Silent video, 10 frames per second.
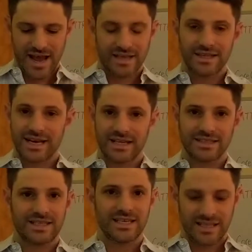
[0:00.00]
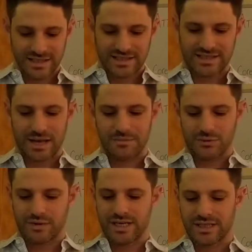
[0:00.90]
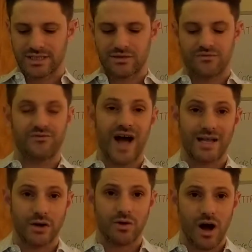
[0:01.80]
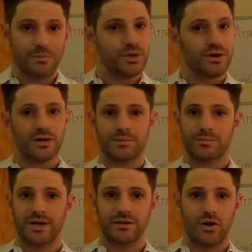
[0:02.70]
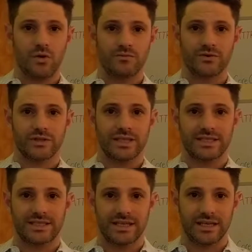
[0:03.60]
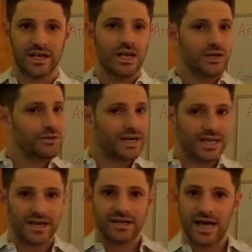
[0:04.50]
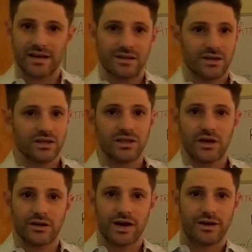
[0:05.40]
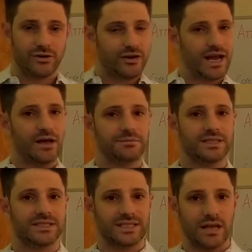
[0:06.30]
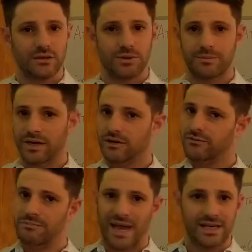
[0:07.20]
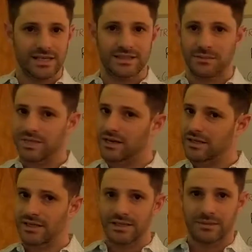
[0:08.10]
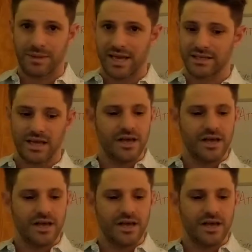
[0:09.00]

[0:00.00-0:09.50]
And the next thing is, step 3 is to follow up. You want to prepare the home for listing. You want to get a lot of the clutter out. You want to help the seller prepare. If paint needs to be done, you need to paint.